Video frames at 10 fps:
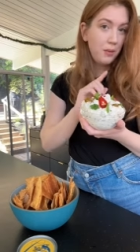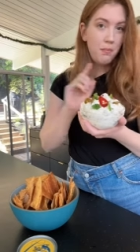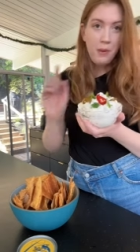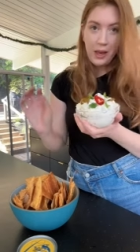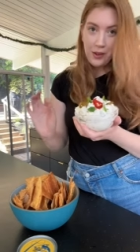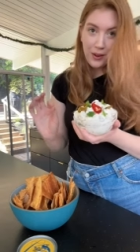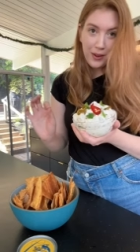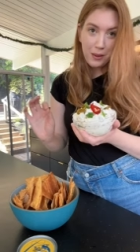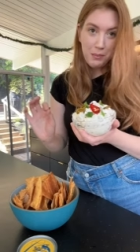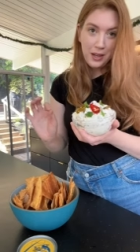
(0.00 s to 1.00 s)
pickled
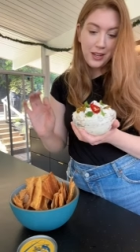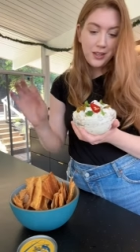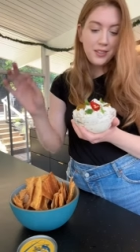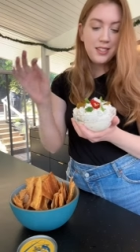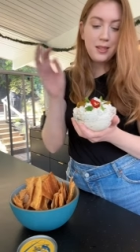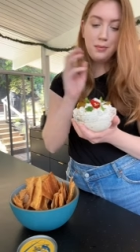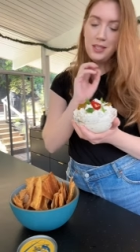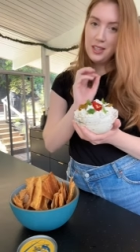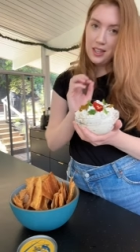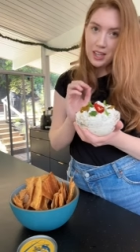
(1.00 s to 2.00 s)
jalapenos, some
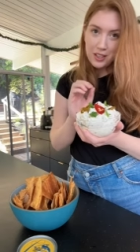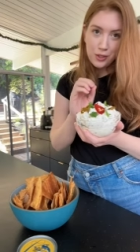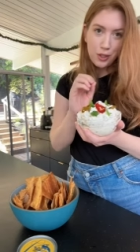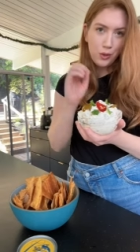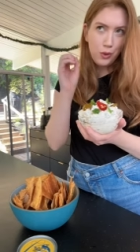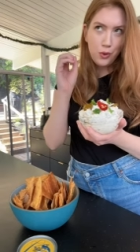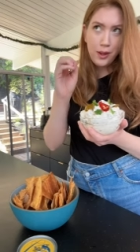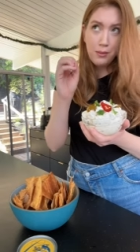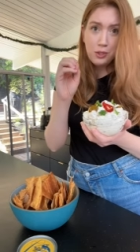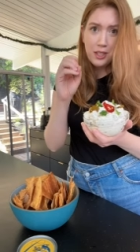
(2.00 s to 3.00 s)
cilantro, cream
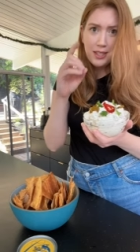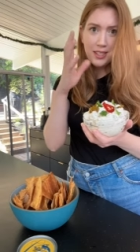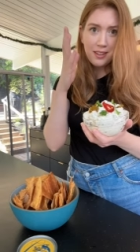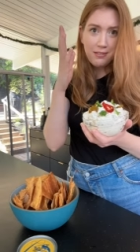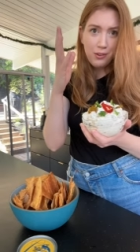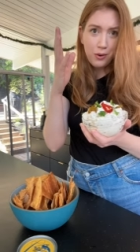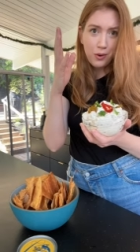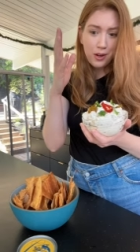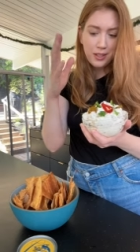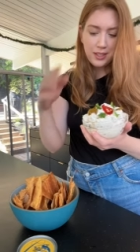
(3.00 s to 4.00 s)
cheese, of course.